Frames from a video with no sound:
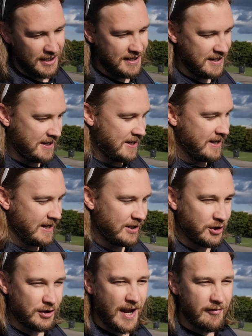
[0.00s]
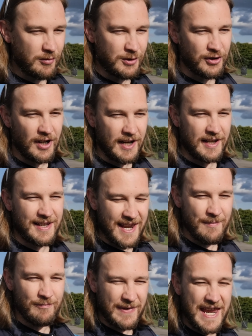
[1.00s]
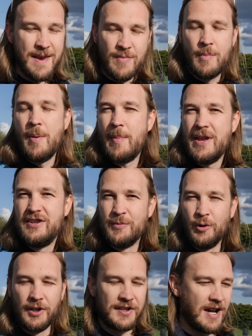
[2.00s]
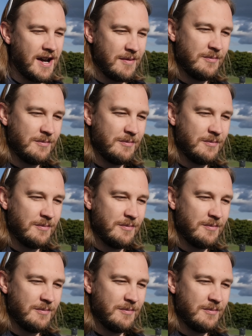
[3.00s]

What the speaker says: and just everyone's trying to keep the momentum all the time.